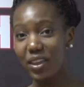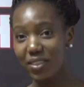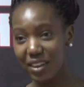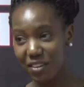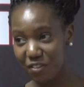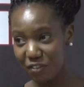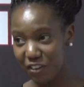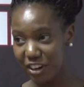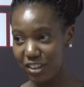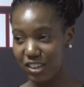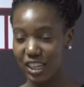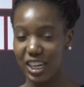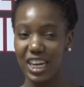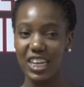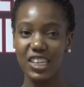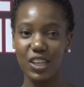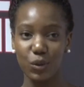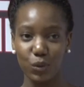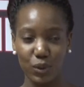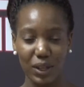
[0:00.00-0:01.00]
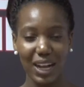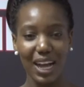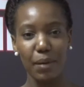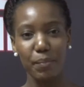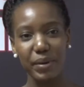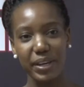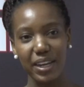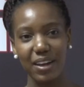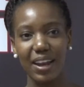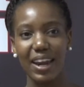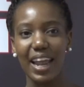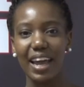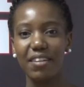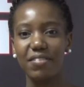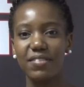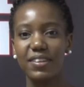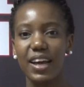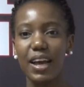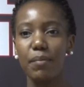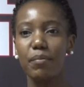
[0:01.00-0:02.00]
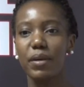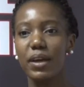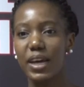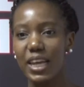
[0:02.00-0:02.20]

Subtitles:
that free education will come in our lifetime,